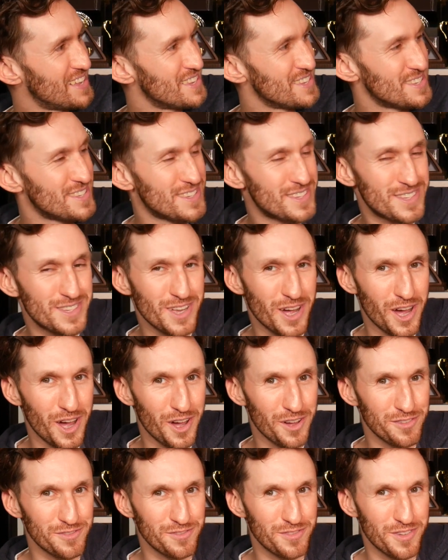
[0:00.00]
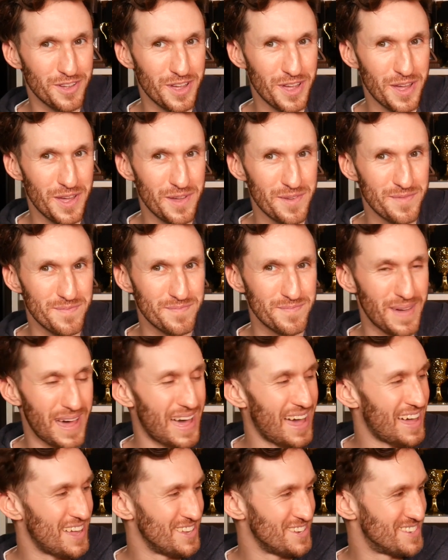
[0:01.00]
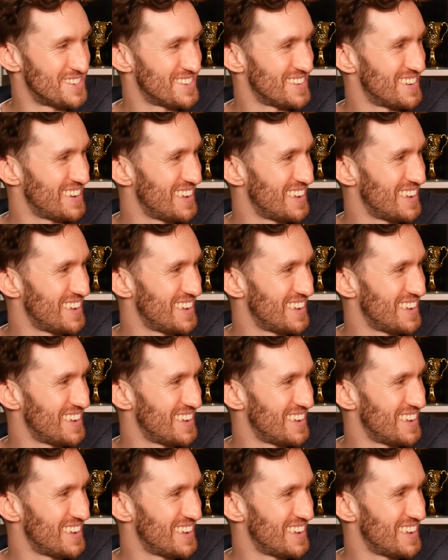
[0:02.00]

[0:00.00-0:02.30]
staff badge.